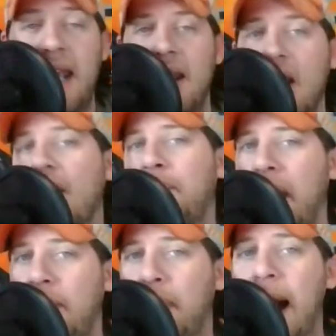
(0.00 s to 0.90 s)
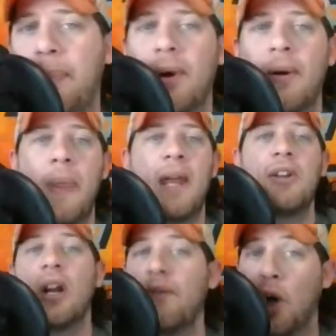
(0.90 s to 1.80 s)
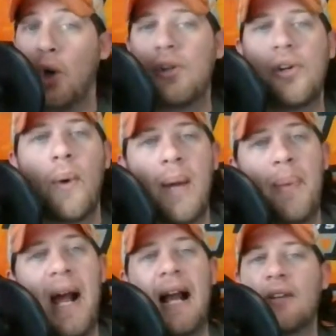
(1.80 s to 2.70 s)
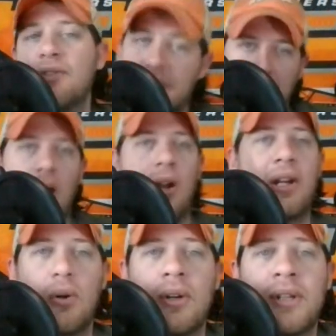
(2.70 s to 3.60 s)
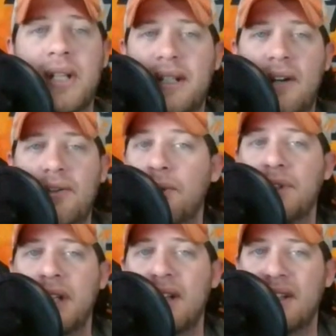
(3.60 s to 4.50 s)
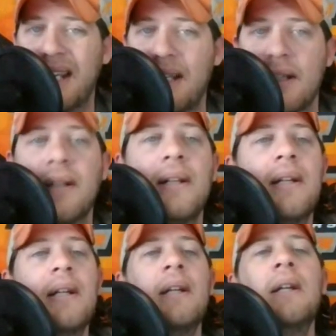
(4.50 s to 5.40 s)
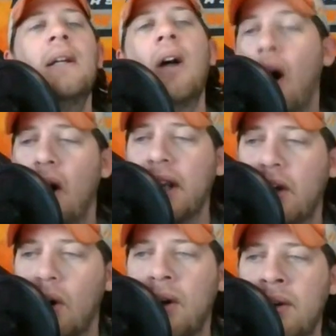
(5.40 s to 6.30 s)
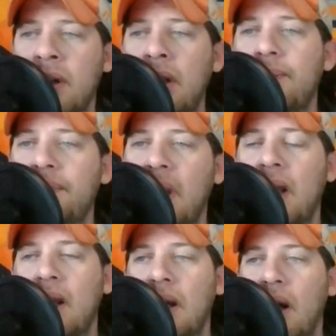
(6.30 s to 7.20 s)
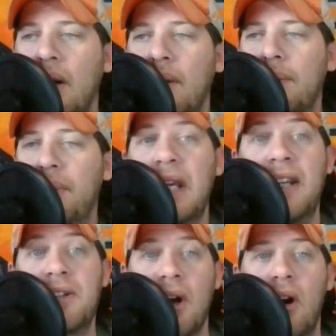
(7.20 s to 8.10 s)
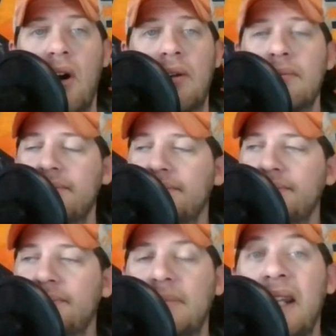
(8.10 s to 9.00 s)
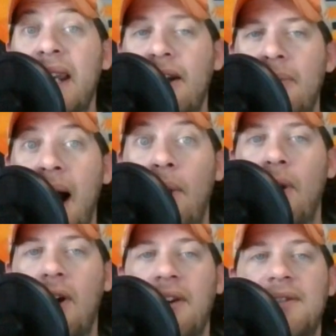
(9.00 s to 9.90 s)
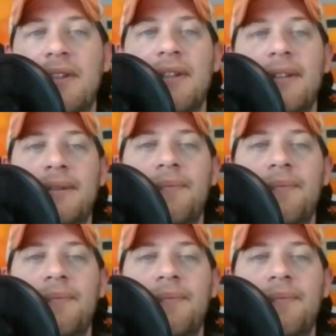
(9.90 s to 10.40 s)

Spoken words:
You're going to have to pay the piper, and you're going to earn your way back, just like Ollie Gordon did there towards the end of the season. Ollie Gordon, please, sir, hear my words.